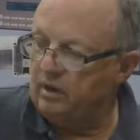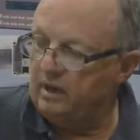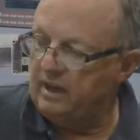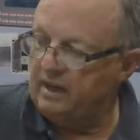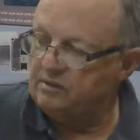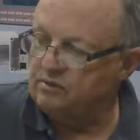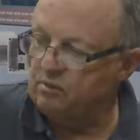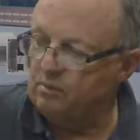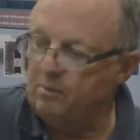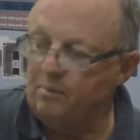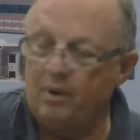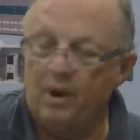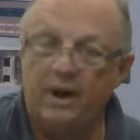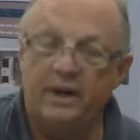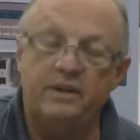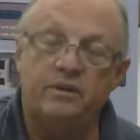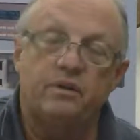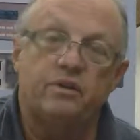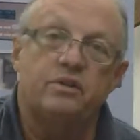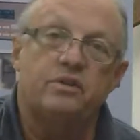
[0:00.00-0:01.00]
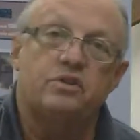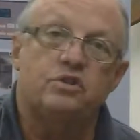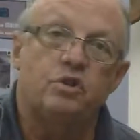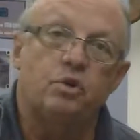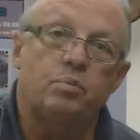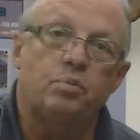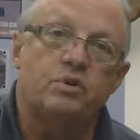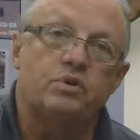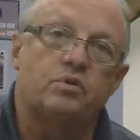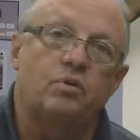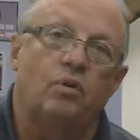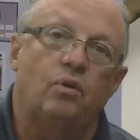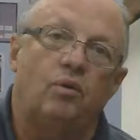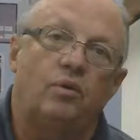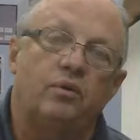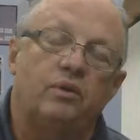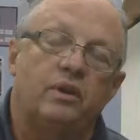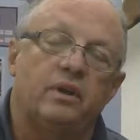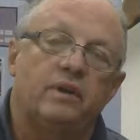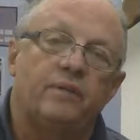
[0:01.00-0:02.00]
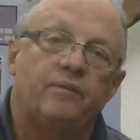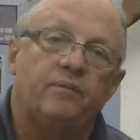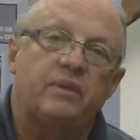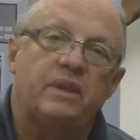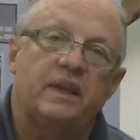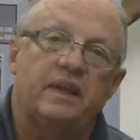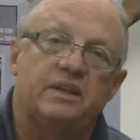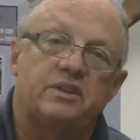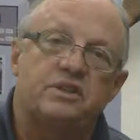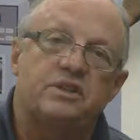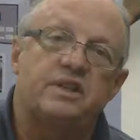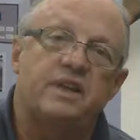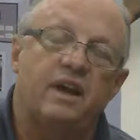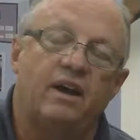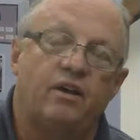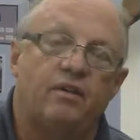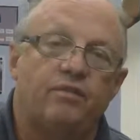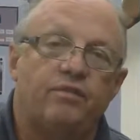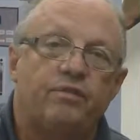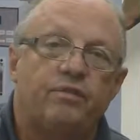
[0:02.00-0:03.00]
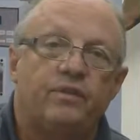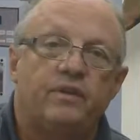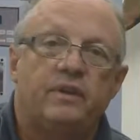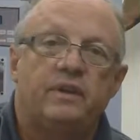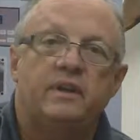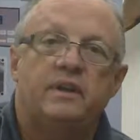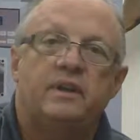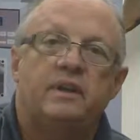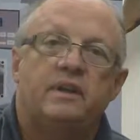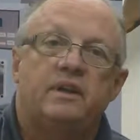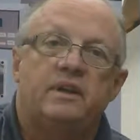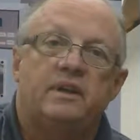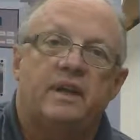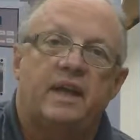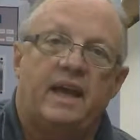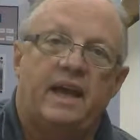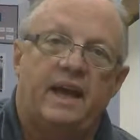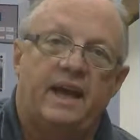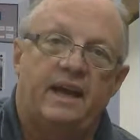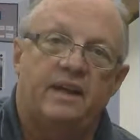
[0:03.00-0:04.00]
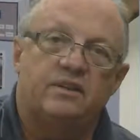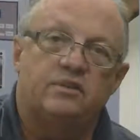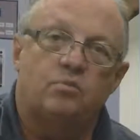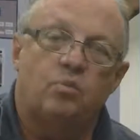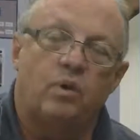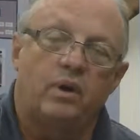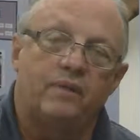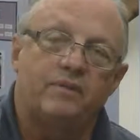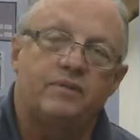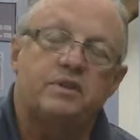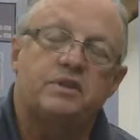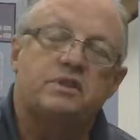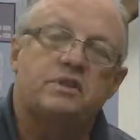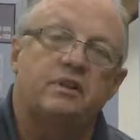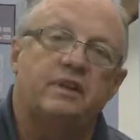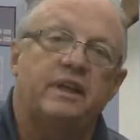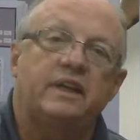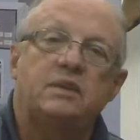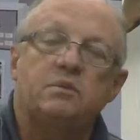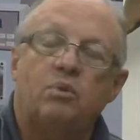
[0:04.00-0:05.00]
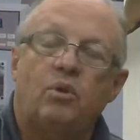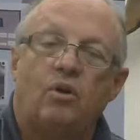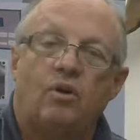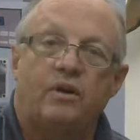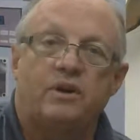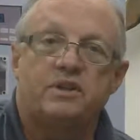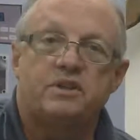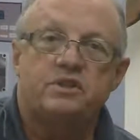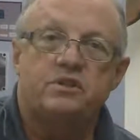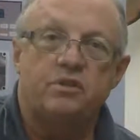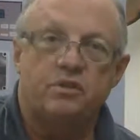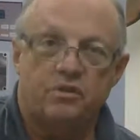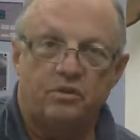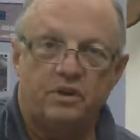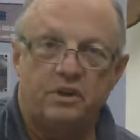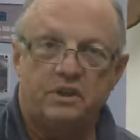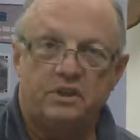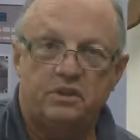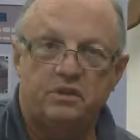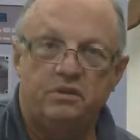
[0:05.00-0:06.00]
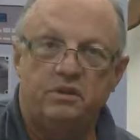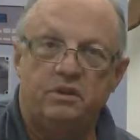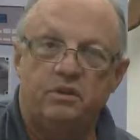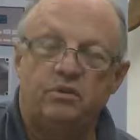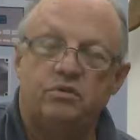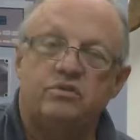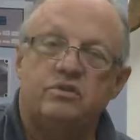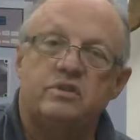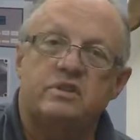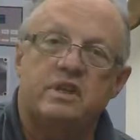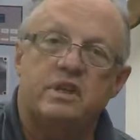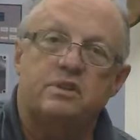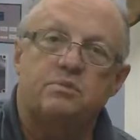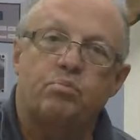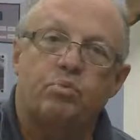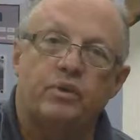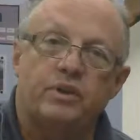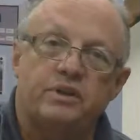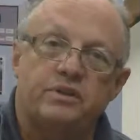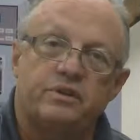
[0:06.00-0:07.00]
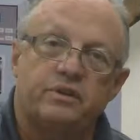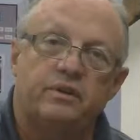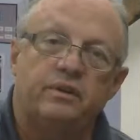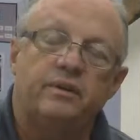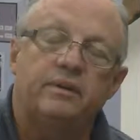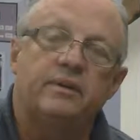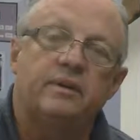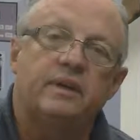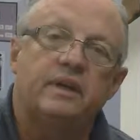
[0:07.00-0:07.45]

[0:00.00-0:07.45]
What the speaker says: As a reminder, the Supertrol itself has one of its selectable RS-232 uses as printer.